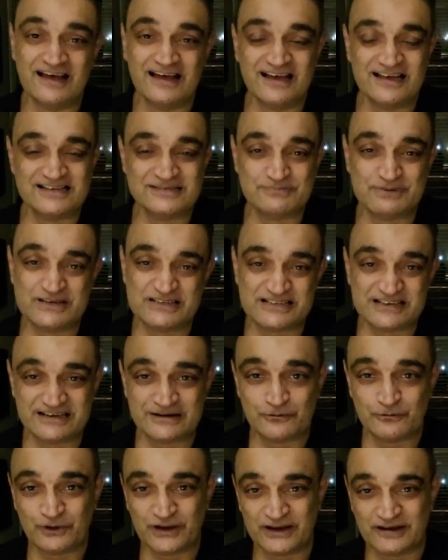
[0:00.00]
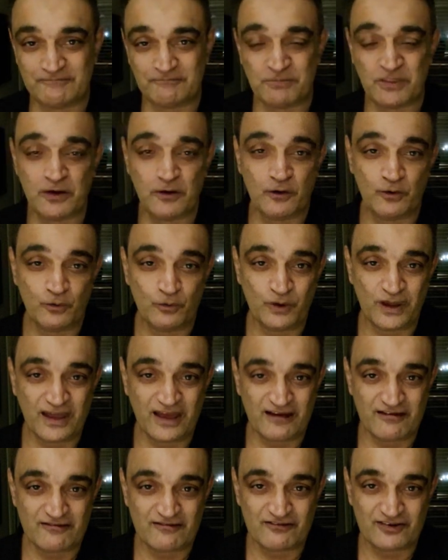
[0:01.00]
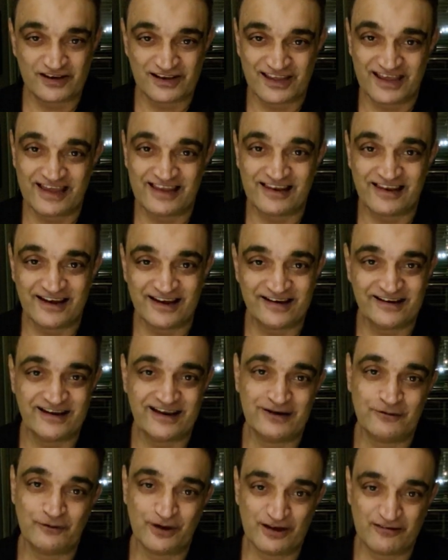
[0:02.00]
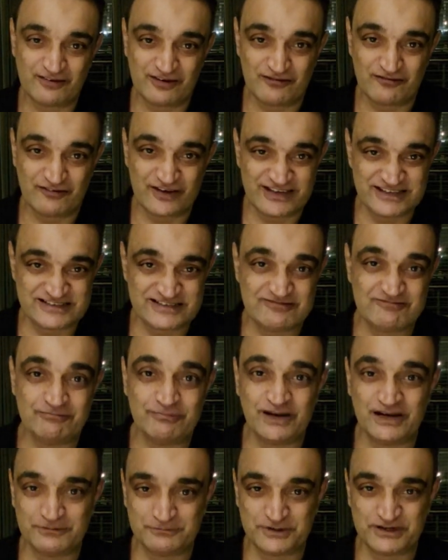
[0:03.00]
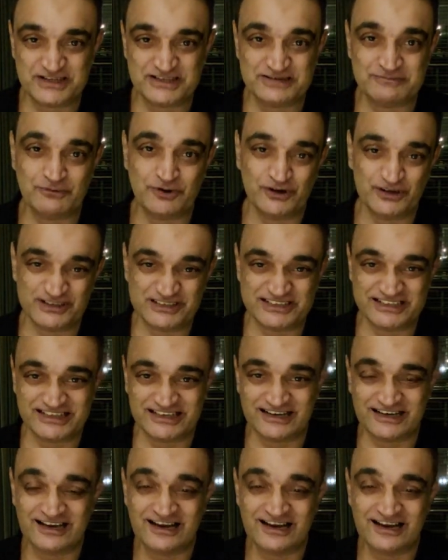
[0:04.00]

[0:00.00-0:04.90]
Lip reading: especially when we have an A line and we have invasive blood pressure monitoring.